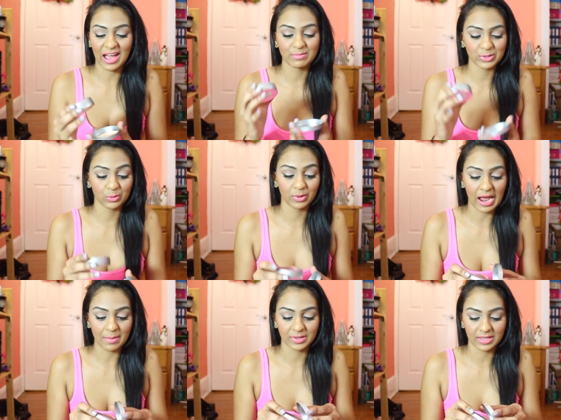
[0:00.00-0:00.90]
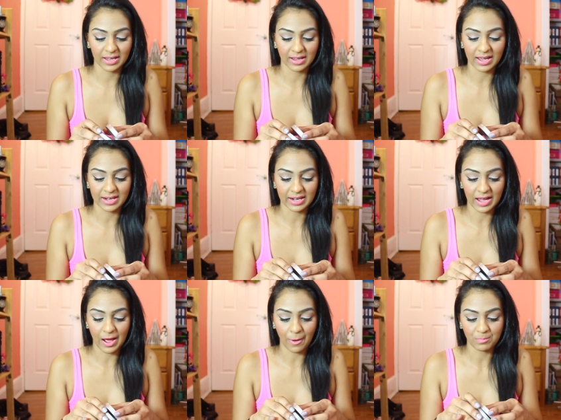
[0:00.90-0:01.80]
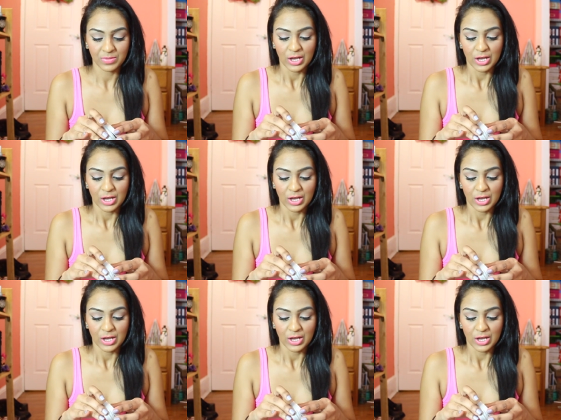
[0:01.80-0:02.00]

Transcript: I'm super happy that I got it. Um,